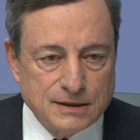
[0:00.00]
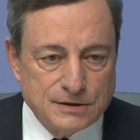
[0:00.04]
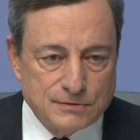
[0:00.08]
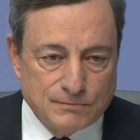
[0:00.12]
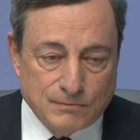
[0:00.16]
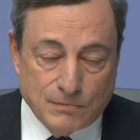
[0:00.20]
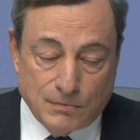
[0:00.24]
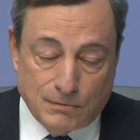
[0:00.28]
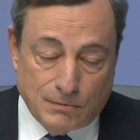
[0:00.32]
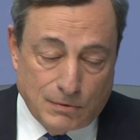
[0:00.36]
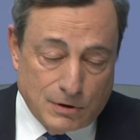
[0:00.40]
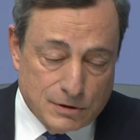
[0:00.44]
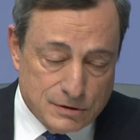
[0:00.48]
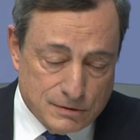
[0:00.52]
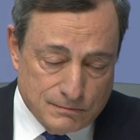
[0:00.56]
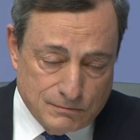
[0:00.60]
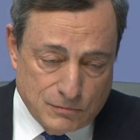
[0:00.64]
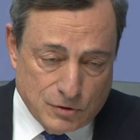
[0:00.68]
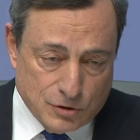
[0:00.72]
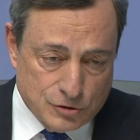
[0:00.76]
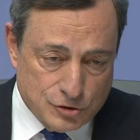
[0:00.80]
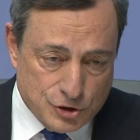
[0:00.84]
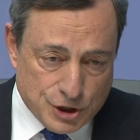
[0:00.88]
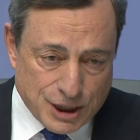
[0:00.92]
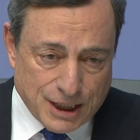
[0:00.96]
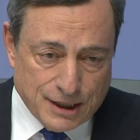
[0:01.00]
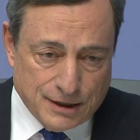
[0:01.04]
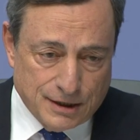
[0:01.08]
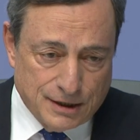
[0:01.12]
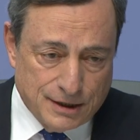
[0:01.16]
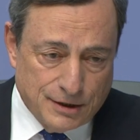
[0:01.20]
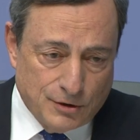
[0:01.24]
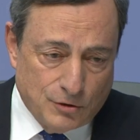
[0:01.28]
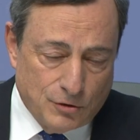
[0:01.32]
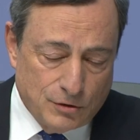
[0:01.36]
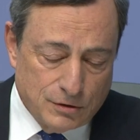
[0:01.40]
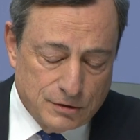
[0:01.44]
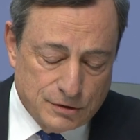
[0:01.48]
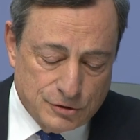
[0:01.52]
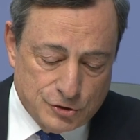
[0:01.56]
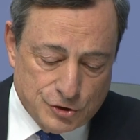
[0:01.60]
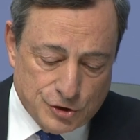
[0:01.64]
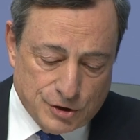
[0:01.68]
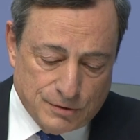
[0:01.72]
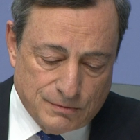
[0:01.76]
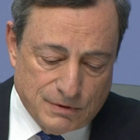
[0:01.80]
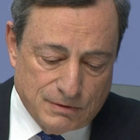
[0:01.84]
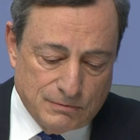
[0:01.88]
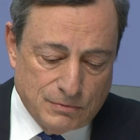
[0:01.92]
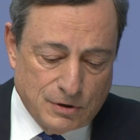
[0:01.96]
in more generally, all the
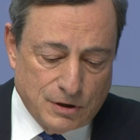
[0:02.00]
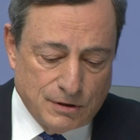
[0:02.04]
German